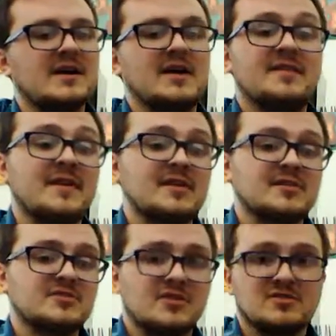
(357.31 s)
and then
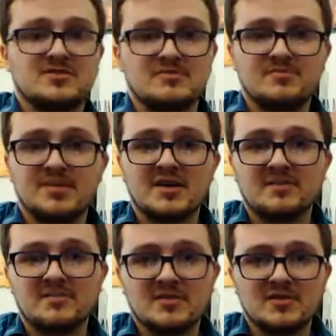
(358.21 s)
it'll start to pick
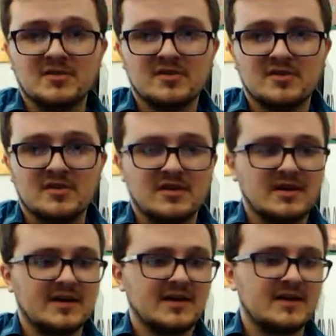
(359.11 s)
up your
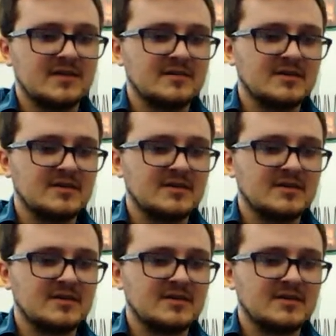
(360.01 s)
uh,